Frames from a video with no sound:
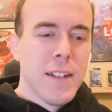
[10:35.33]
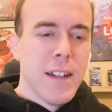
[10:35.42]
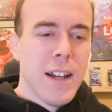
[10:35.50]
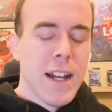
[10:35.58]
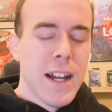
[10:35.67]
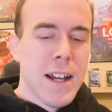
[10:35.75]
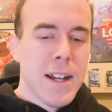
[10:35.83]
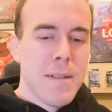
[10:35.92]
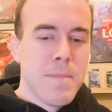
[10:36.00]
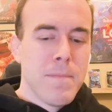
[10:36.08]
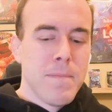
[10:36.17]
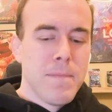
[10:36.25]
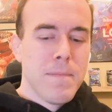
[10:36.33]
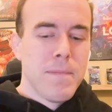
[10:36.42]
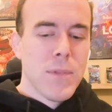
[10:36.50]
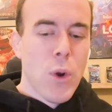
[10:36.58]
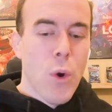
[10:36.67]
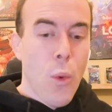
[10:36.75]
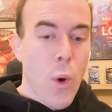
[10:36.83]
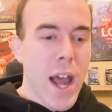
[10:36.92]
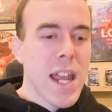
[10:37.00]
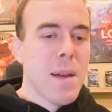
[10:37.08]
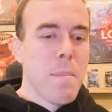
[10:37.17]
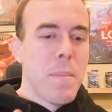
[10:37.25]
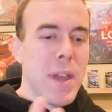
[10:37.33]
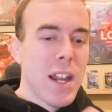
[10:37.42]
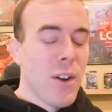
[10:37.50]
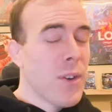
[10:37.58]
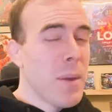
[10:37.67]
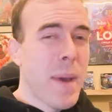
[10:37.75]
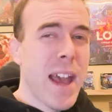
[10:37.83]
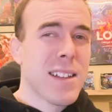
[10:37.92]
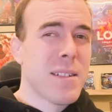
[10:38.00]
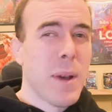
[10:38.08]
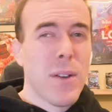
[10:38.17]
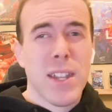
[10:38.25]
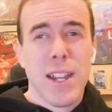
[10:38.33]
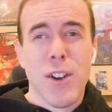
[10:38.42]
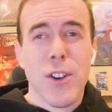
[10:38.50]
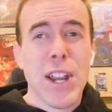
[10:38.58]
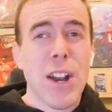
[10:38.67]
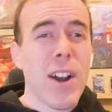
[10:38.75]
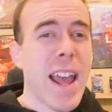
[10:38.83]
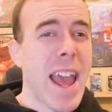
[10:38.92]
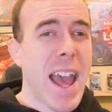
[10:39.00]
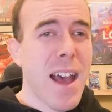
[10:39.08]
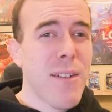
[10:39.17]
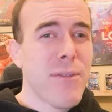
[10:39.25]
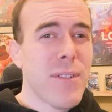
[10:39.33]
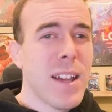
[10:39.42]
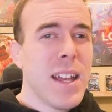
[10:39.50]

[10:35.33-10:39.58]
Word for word: um, quite a bit over the past about year, year and a half.